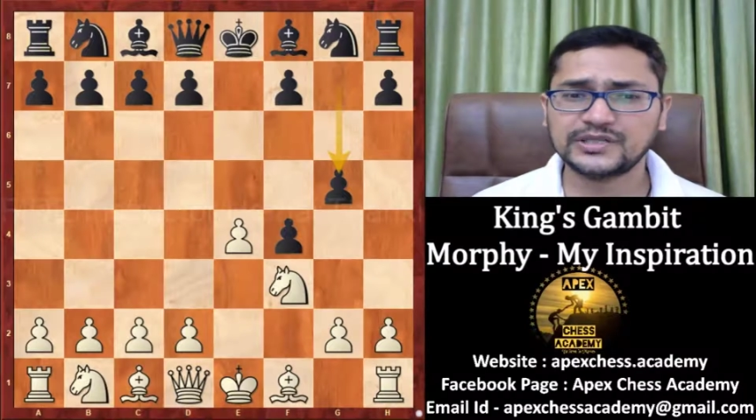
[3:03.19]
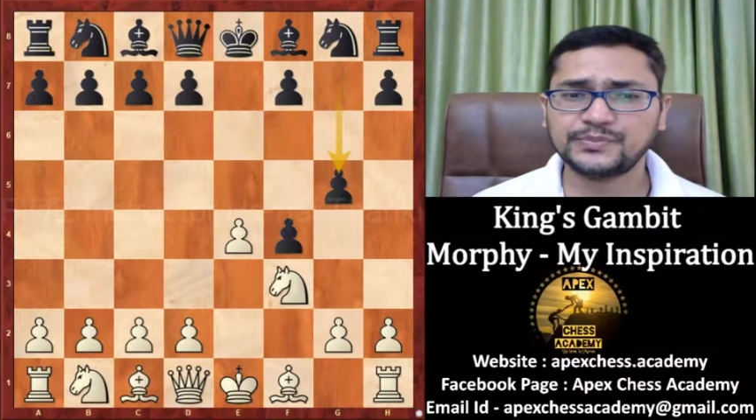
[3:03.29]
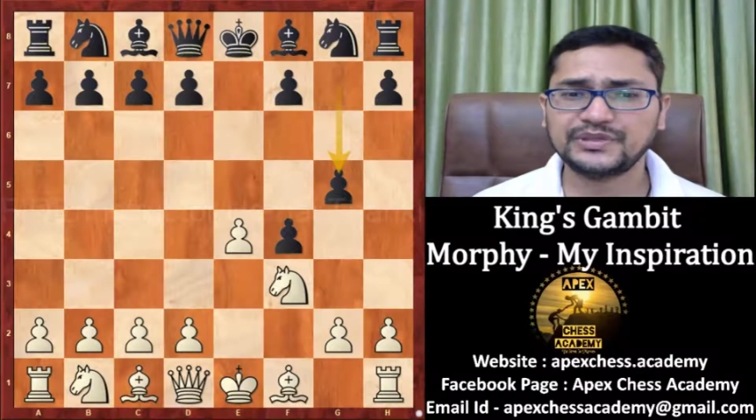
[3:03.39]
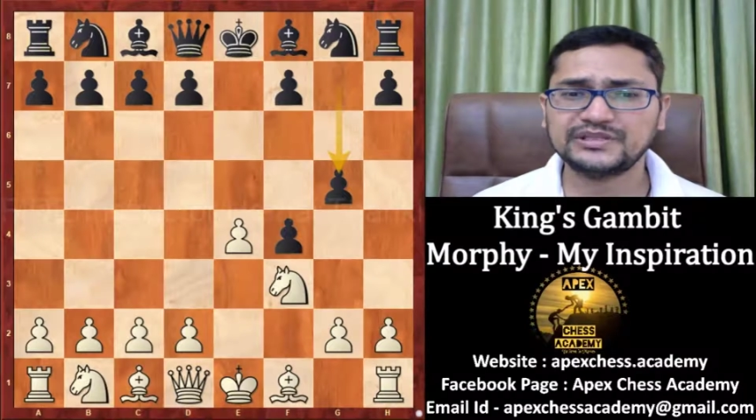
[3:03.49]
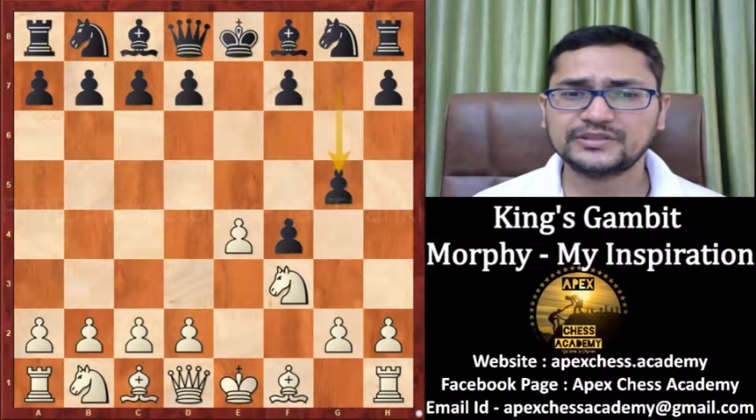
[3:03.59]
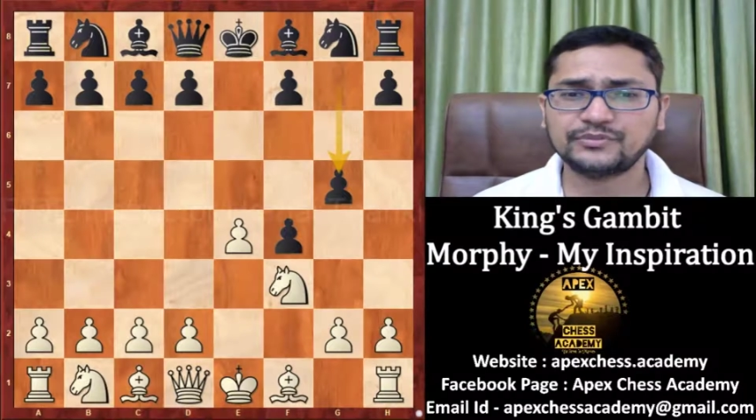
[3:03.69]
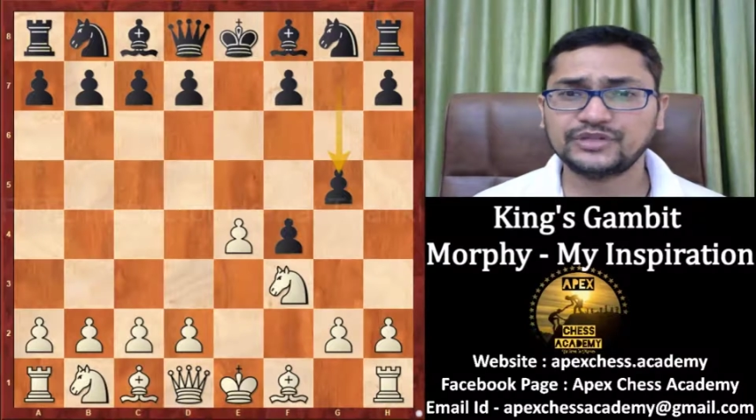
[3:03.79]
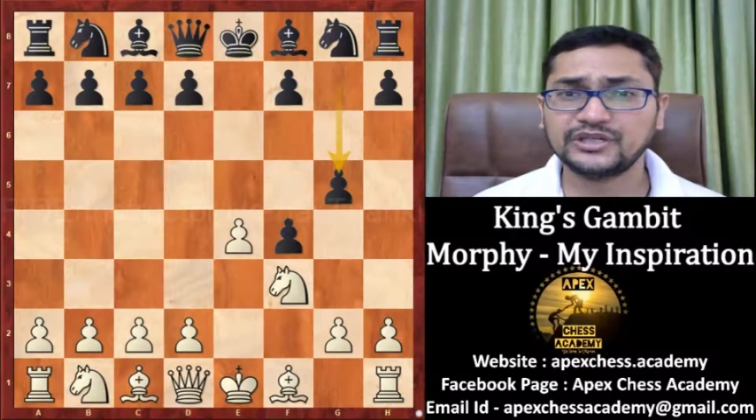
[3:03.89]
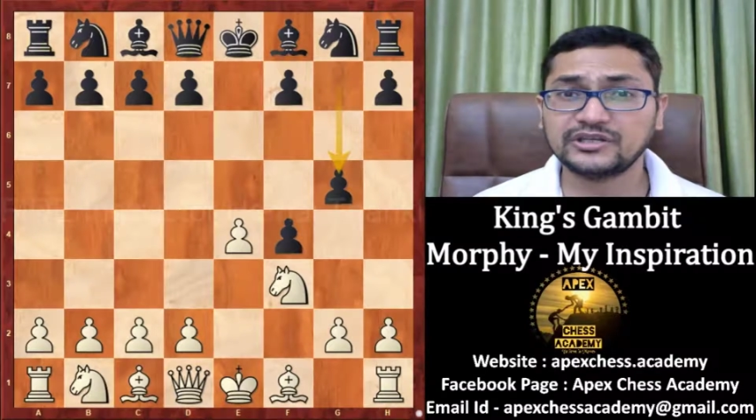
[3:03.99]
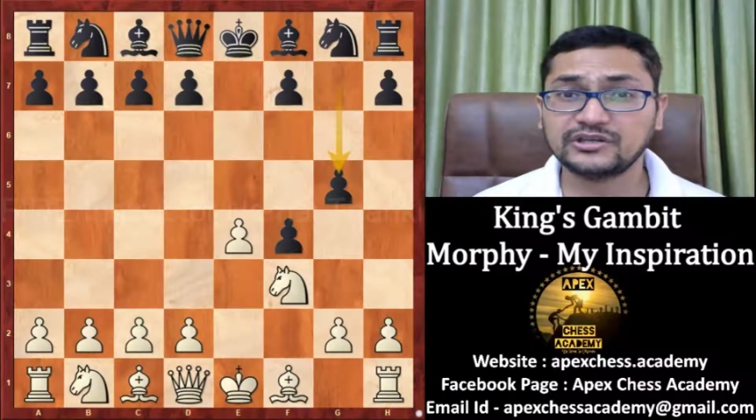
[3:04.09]
keeping
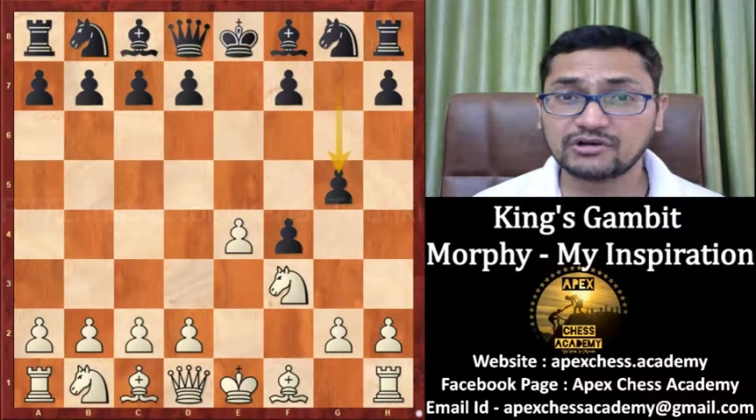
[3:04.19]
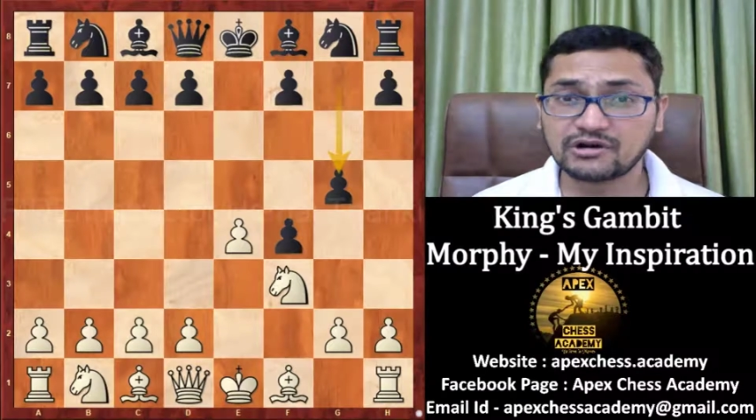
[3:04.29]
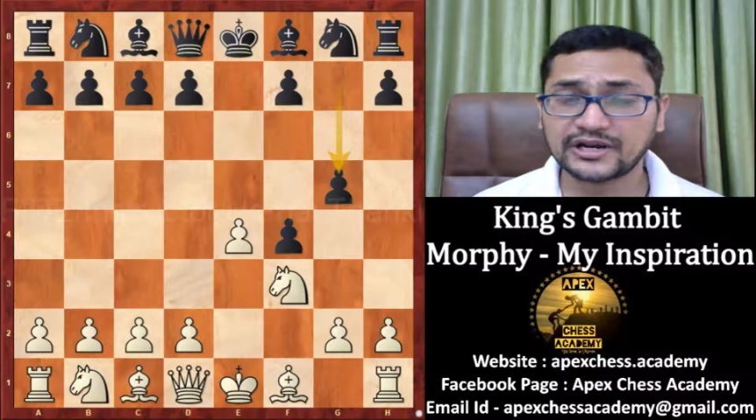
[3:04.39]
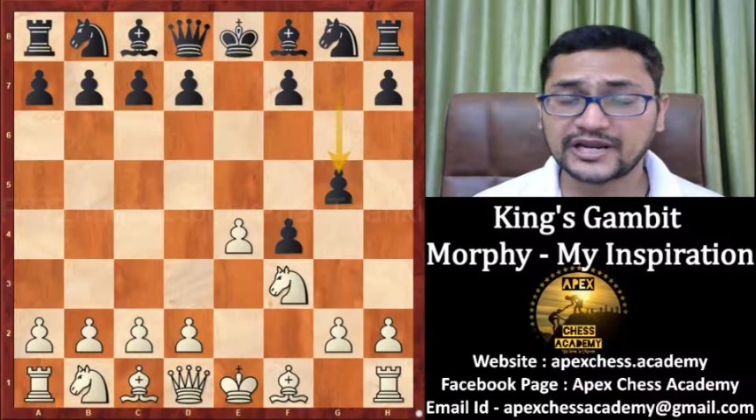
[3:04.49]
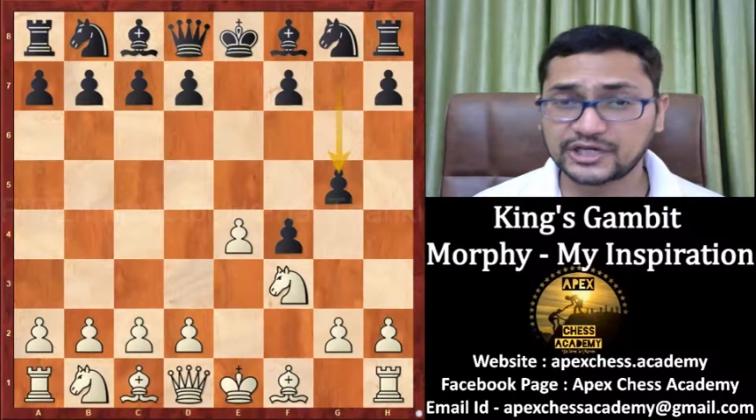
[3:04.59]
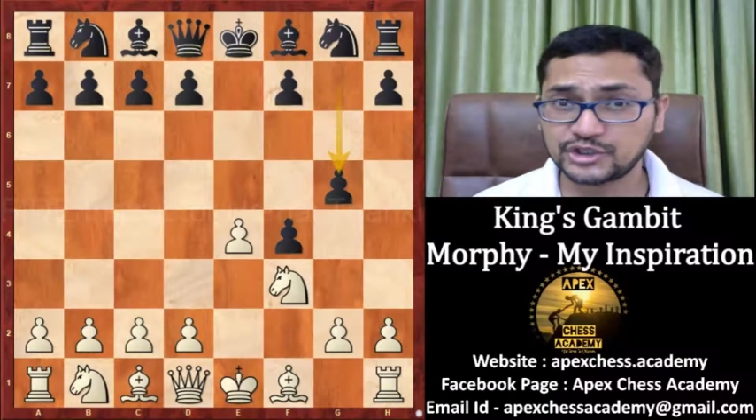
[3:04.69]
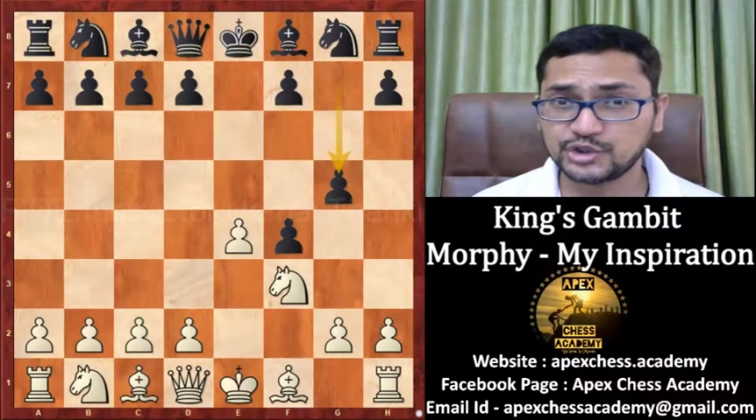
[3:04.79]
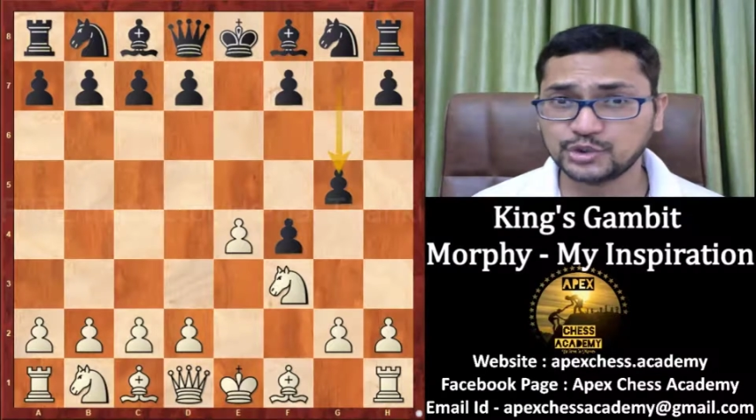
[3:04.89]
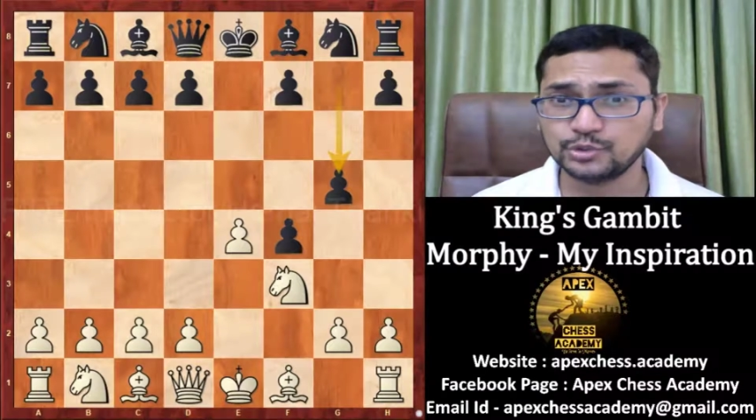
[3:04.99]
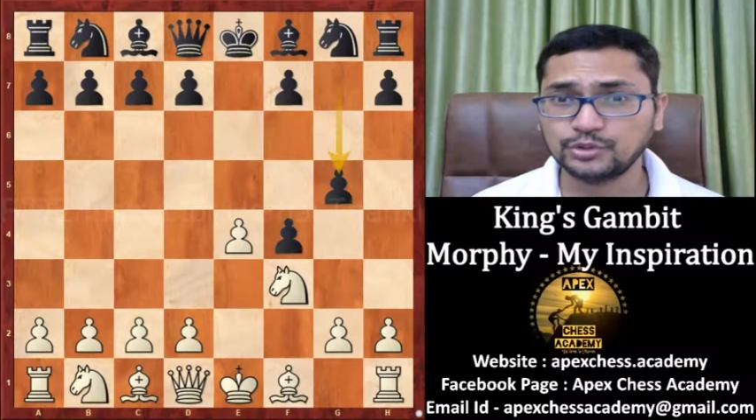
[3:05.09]
something in your hand
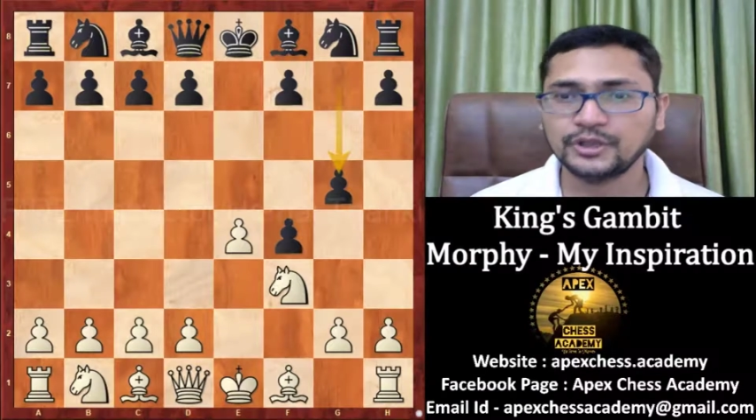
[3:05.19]
too